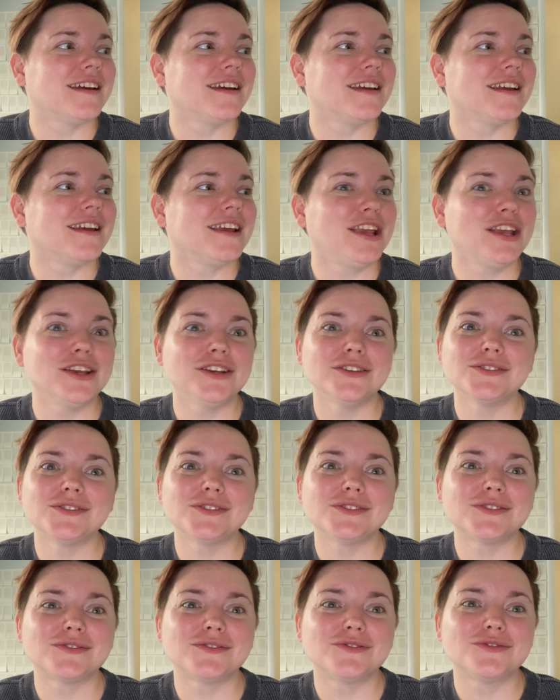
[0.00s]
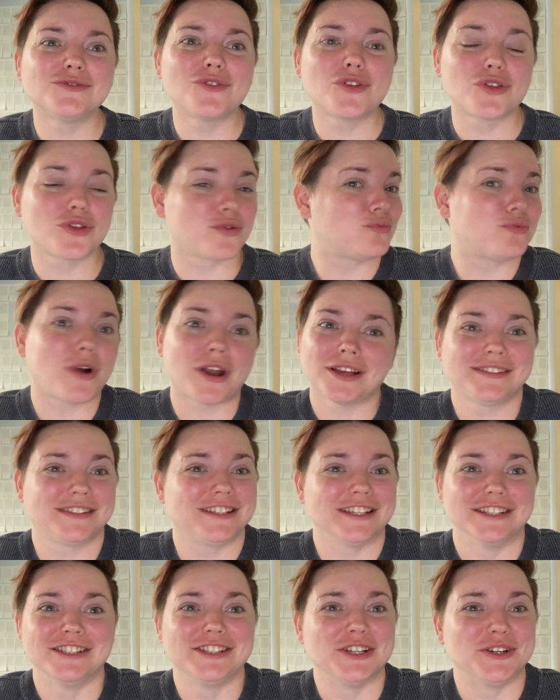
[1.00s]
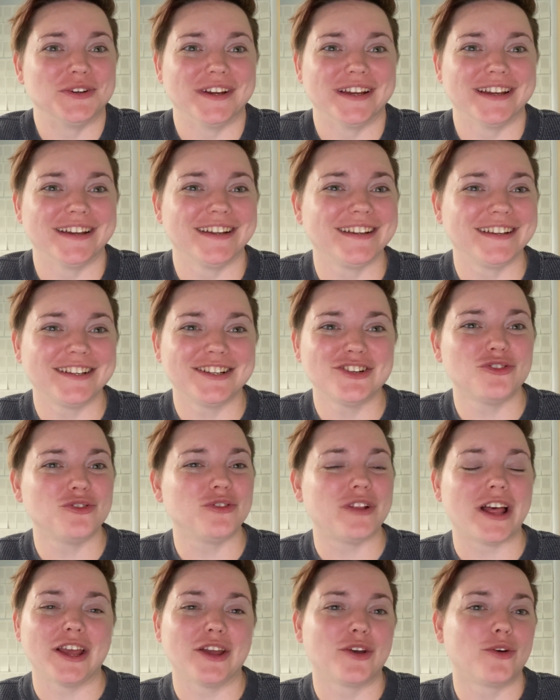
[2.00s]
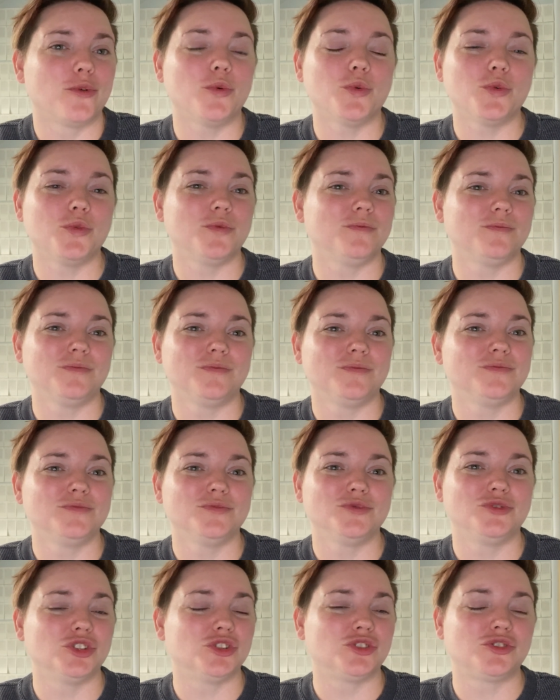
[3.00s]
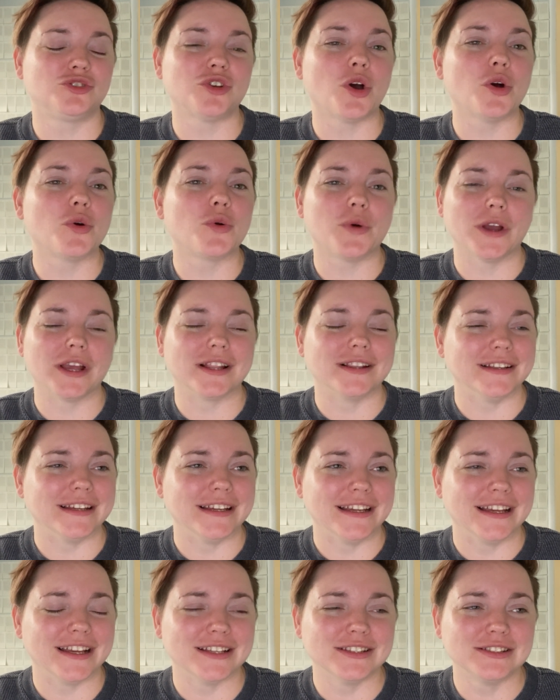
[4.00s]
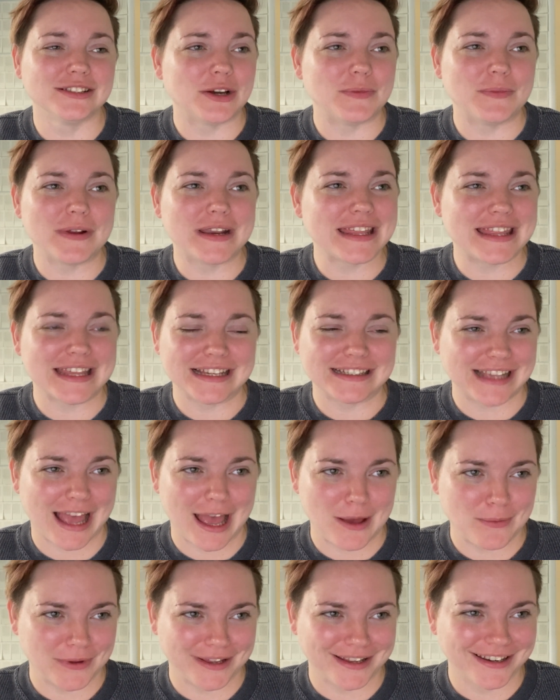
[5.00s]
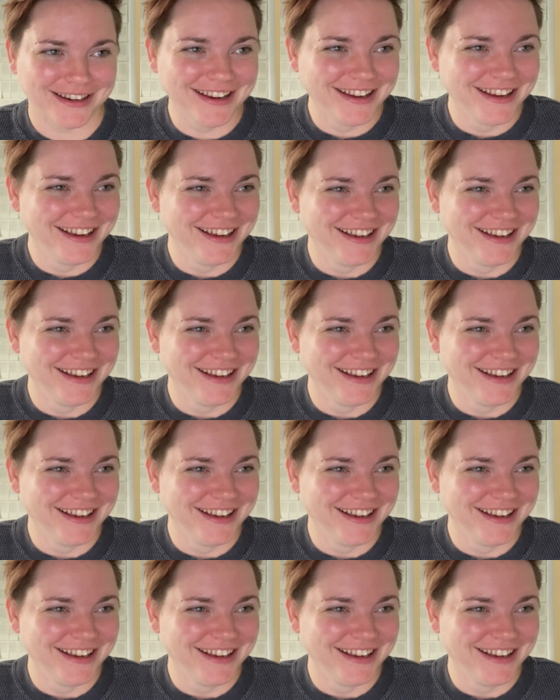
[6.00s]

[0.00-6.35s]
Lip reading: he's thrust into it, like, just so quickly, and so many things happen.